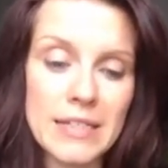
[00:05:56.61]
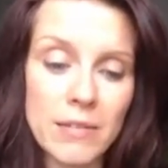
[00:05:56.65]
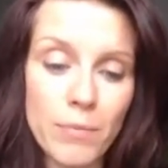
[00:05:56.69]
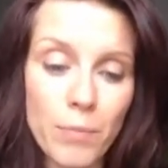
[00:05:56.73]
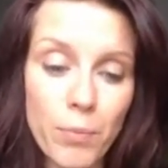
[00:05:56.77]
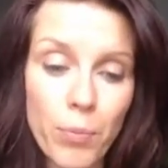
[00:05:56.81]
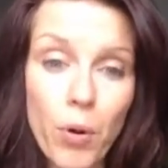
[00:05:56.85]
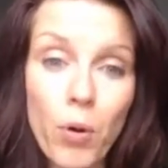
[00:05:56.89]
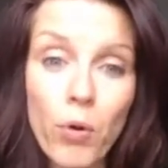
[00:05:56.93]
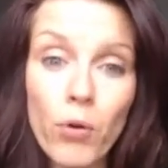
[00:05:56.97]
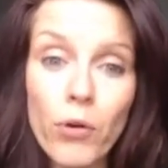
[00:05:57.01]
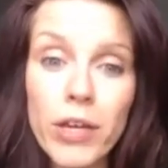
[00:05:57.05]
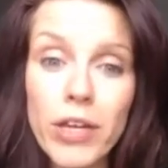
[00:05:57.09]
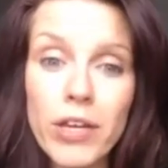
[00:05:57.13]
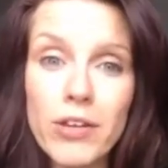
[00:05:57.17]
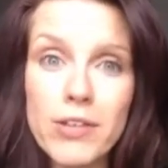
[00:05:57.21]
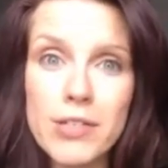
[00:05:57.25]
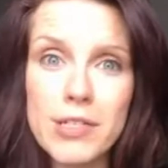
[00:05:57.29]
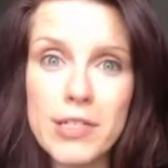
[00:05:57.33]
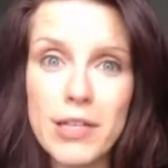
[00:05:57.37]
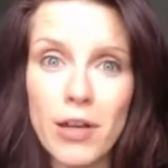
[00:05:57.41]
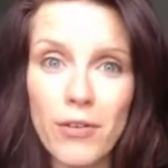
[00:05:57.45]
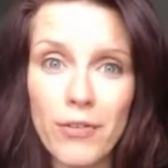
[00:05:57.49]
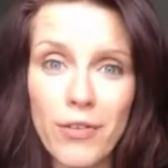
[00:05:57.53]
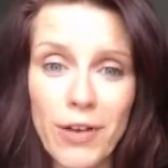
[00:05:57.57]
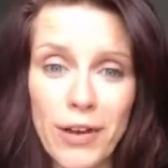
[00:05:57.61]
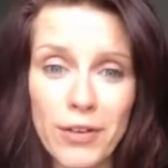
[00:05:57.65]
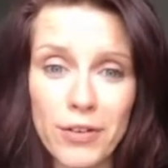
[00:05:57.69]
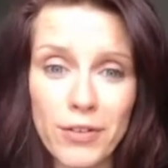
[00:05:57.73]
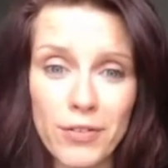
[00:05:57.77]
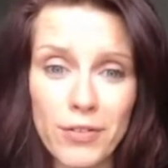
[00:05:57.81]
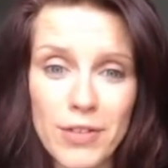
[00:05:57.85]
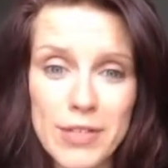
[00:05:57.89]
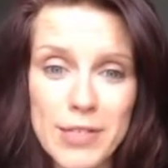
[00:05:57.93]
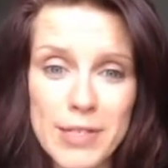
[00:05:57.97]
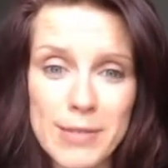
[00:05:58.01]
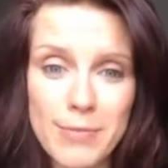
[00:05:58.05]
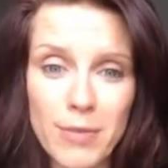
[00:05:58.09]
pulling yourself out of
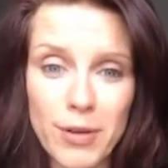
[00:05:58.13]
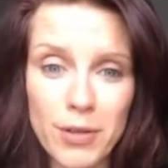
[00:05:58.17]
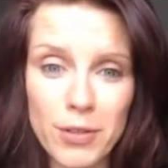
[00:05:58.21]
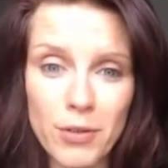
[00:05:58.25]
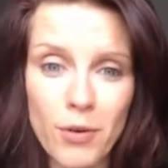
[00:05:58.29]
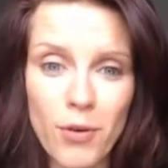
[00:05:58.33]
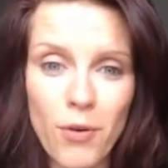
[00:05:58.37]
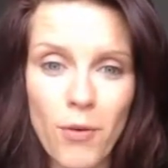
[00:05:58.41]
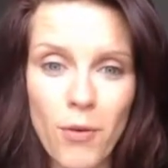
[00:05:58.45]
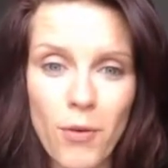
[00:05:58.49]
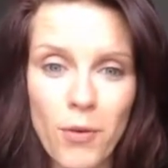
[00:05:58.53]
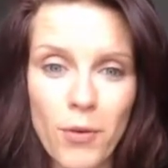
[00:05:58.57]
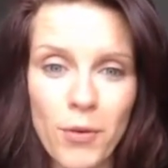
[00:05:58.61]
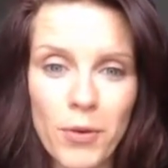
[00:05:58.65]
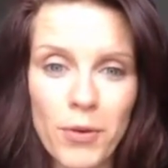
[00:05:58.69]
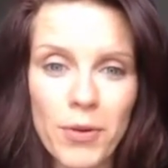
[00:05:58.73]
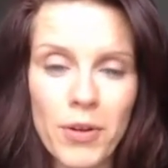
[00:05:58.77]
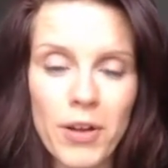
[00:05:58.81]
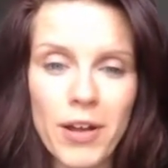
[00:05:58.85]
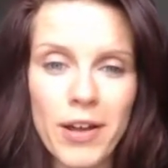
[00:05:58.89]
this mud hole